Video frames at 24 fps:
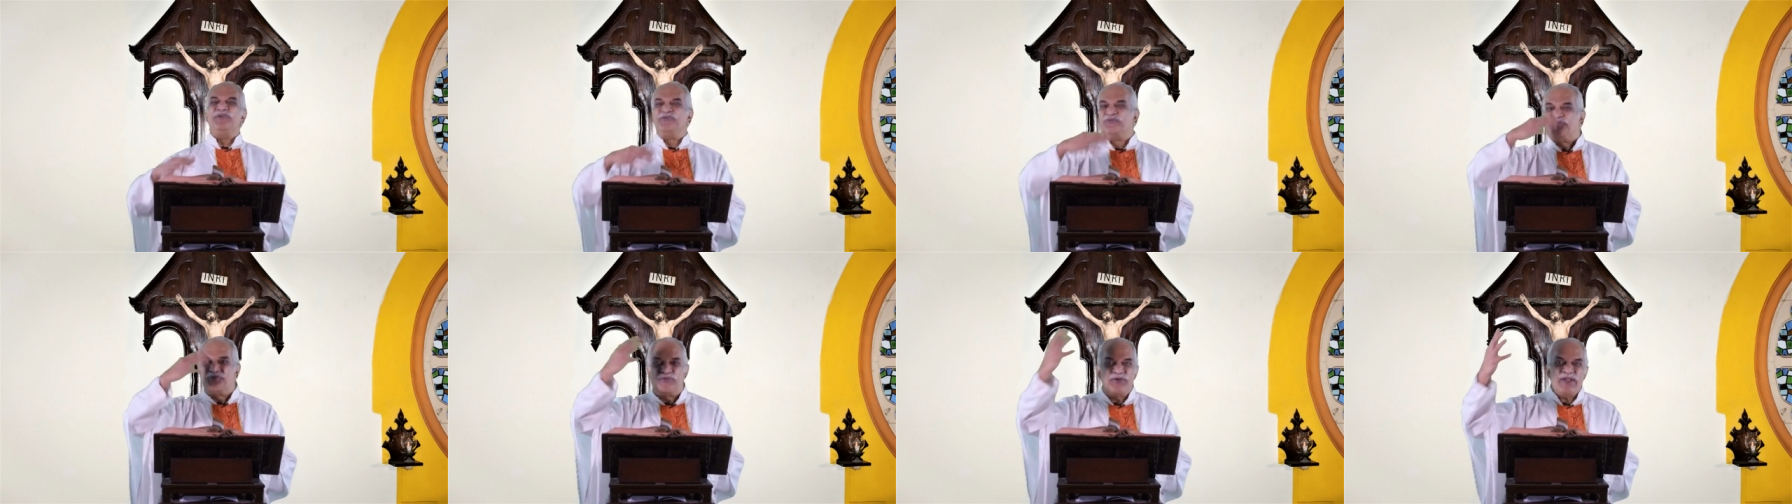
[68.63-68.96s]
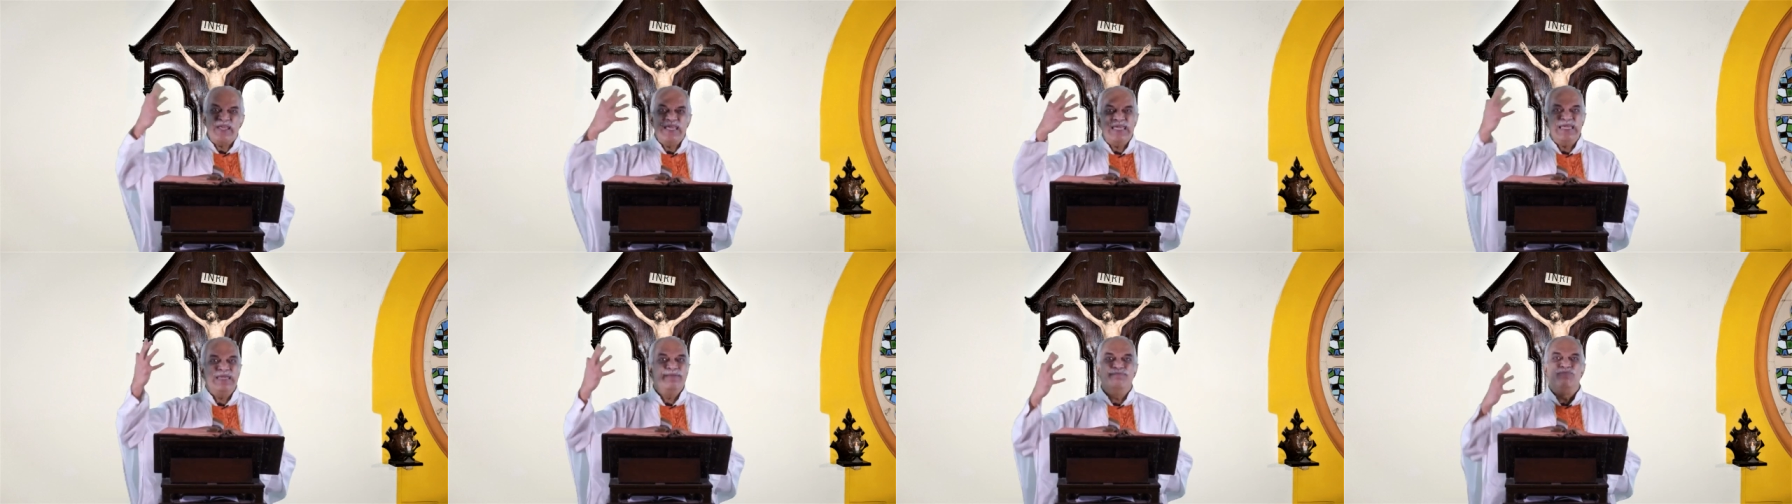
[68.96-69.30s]

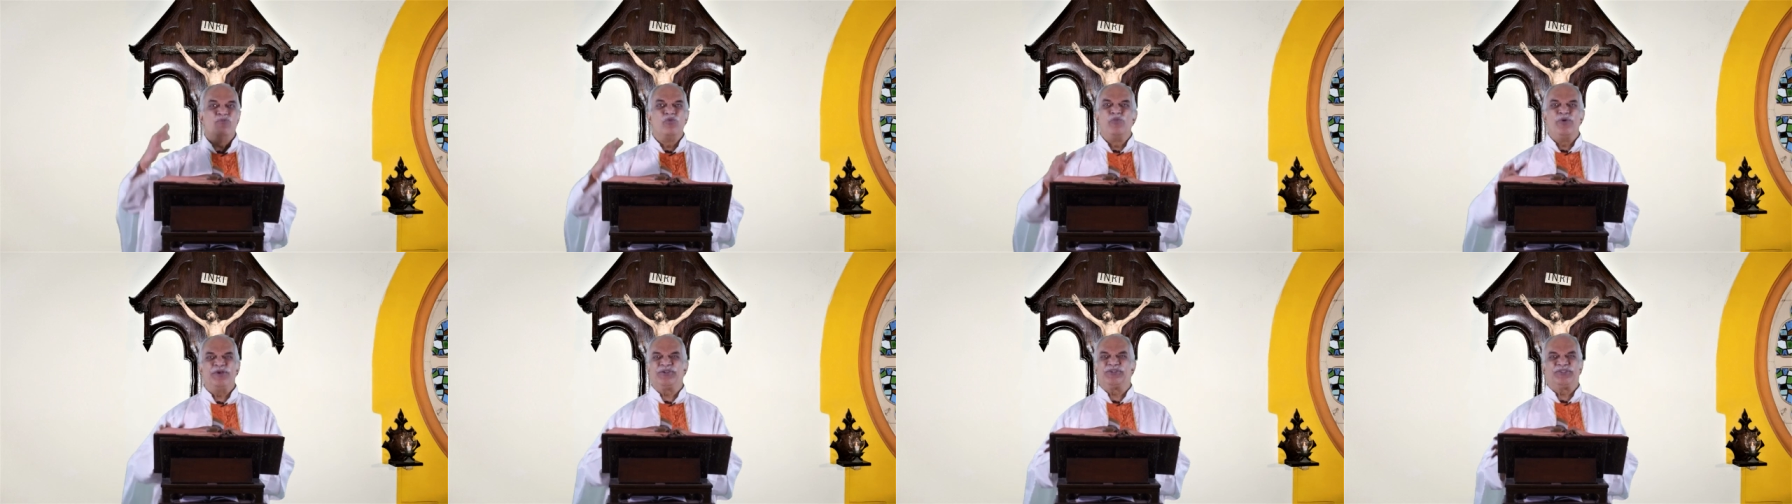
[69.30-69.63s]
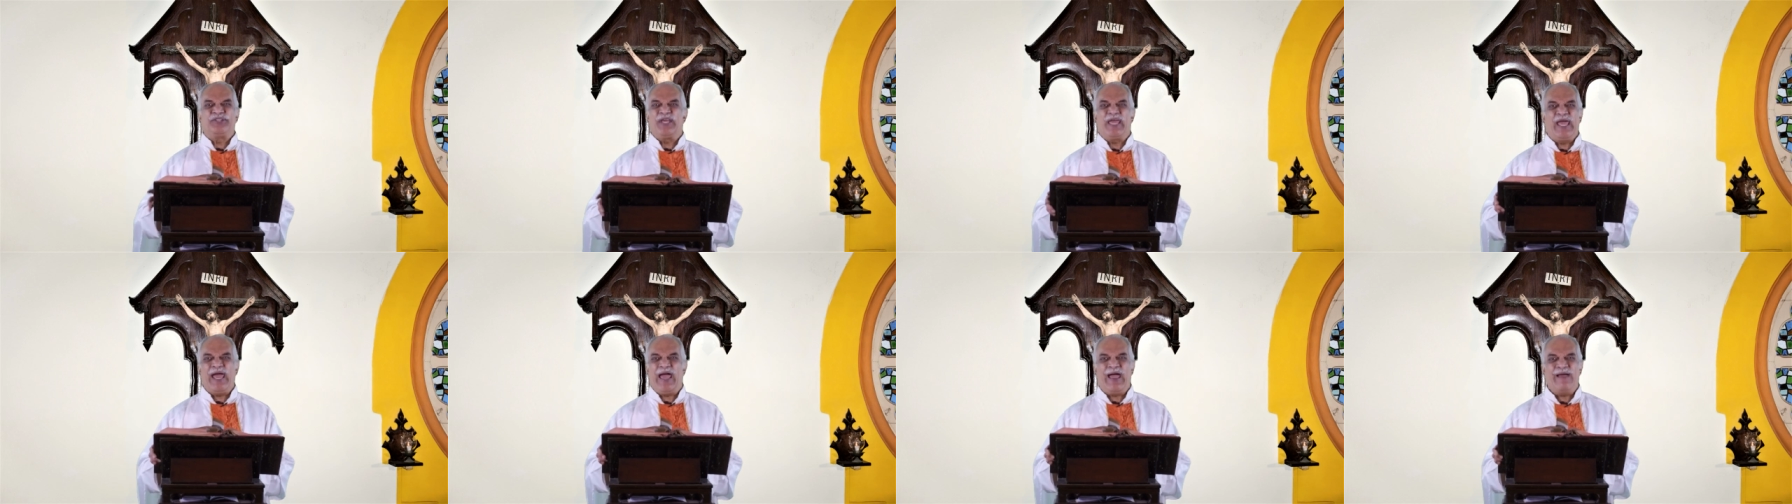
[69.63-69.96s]
dream which
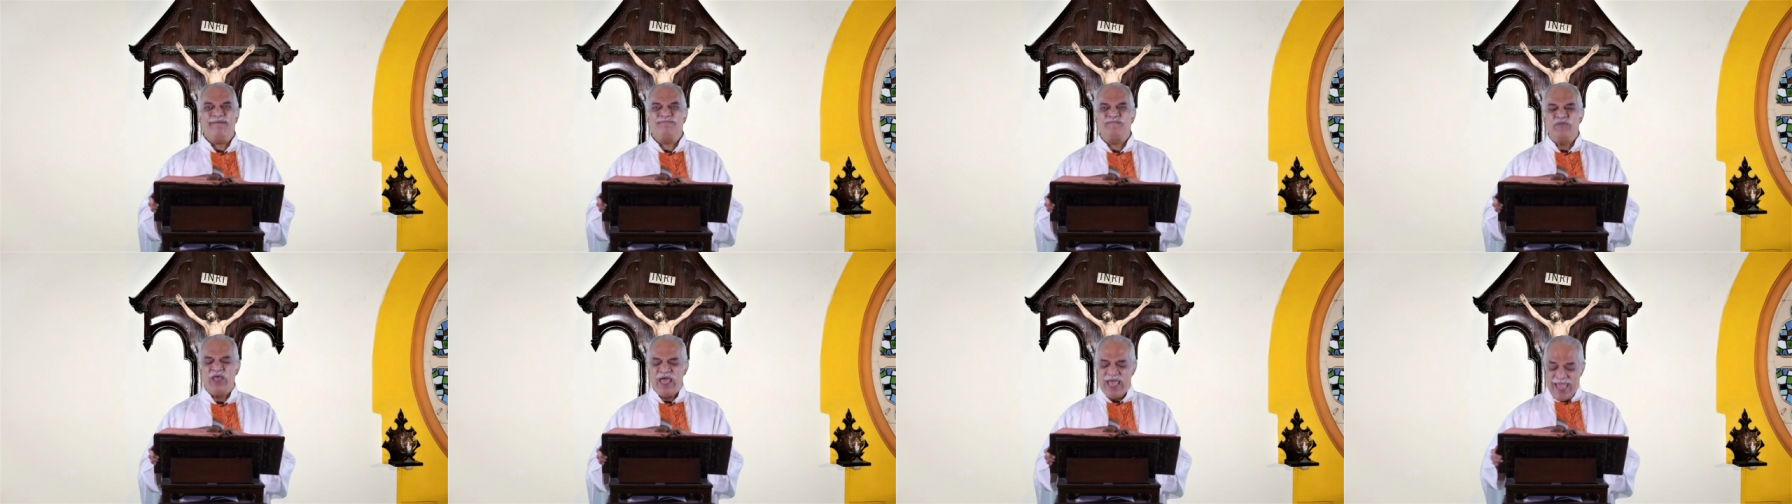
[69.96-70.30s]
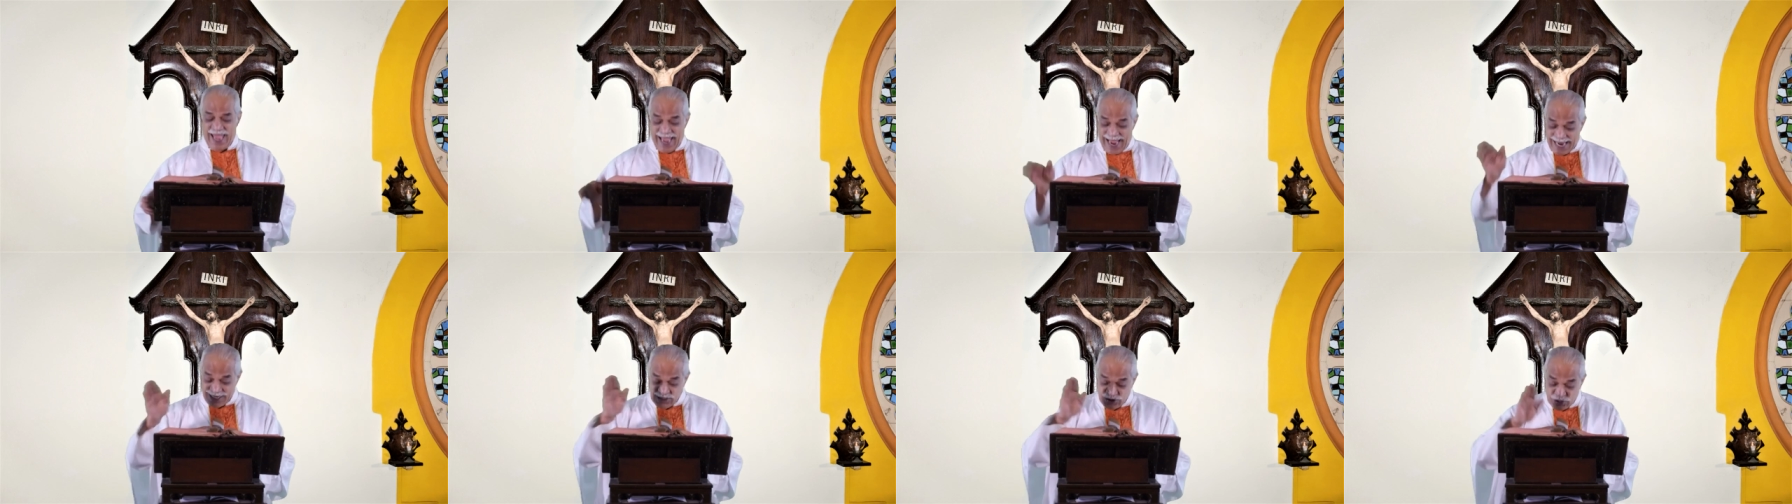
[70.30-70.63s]
they have
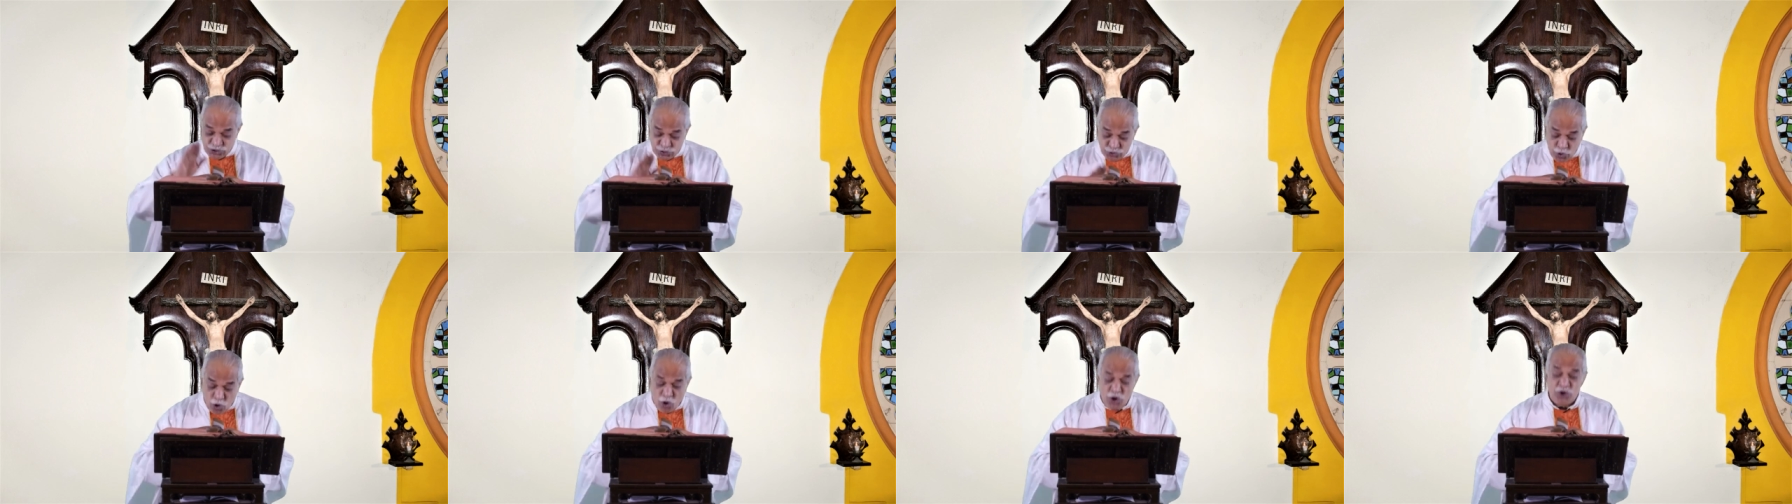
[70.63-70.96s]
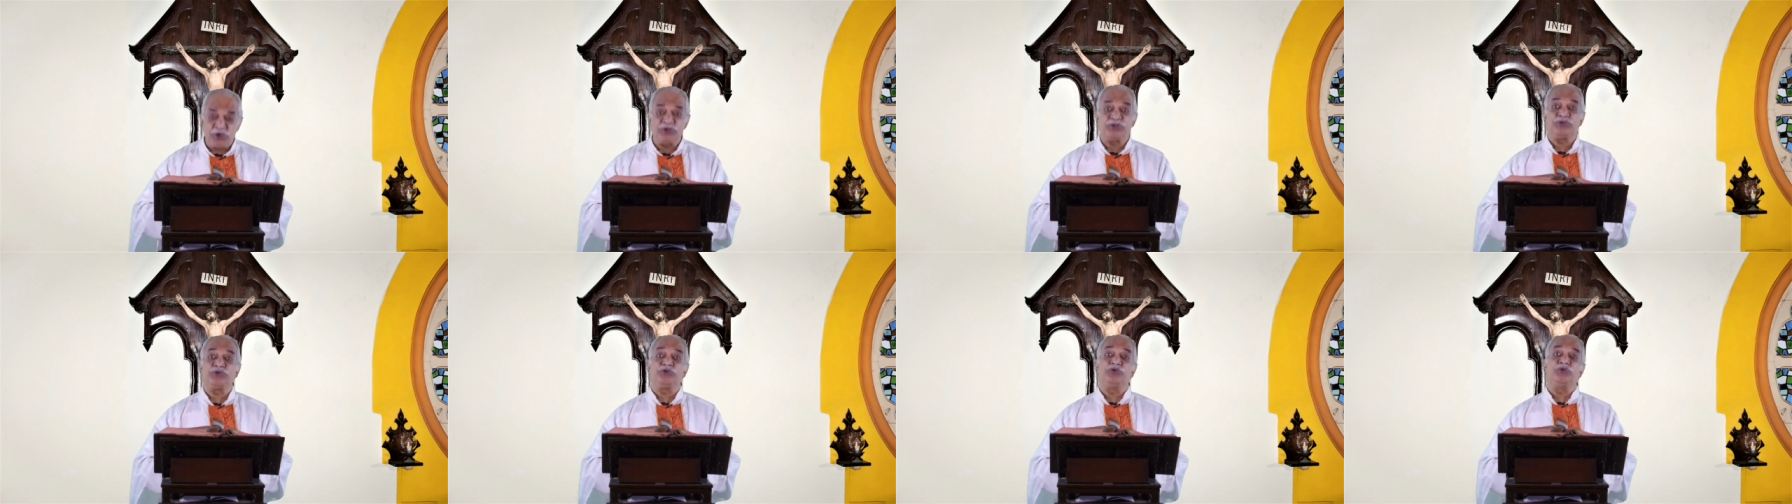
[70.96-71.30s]
and
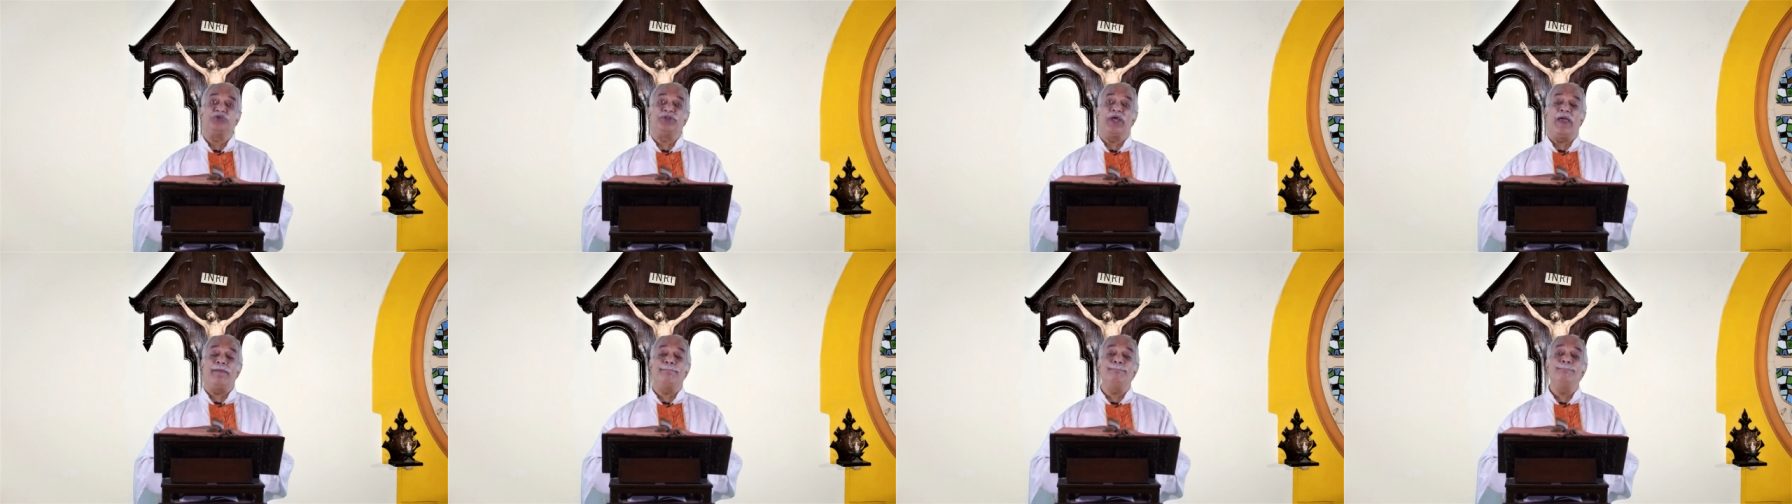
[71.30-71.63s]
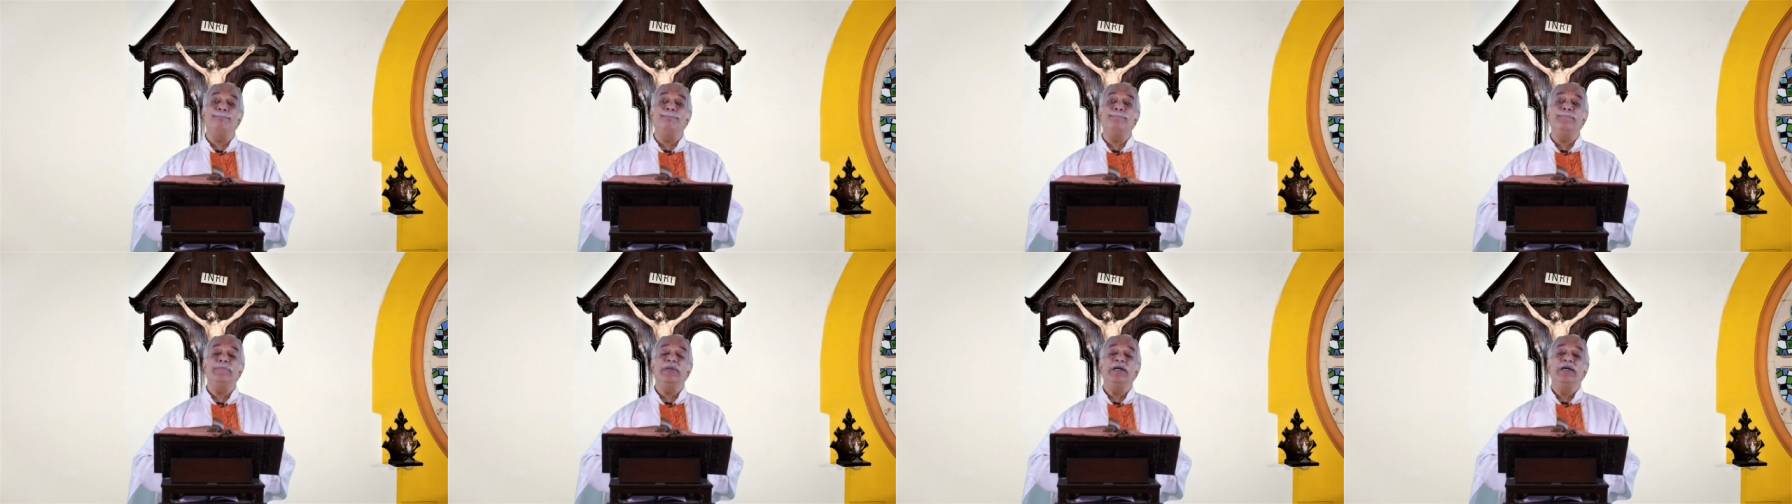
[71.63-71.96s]
talks to
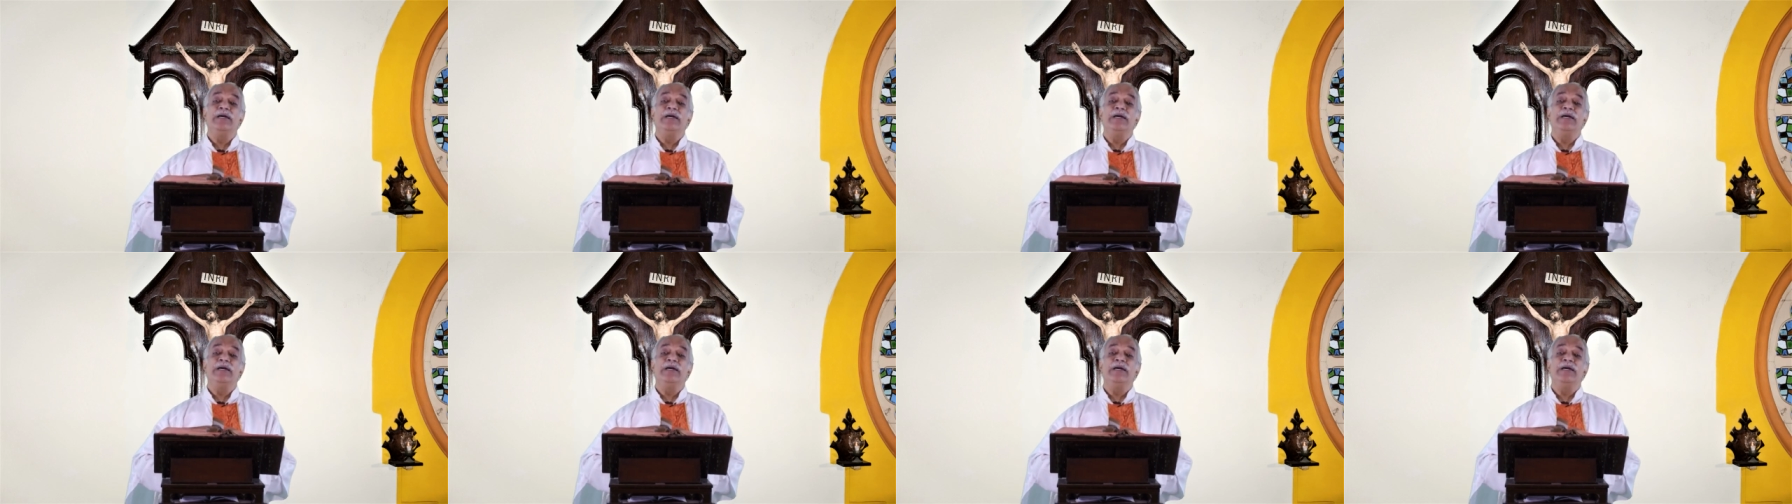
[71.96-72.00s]
them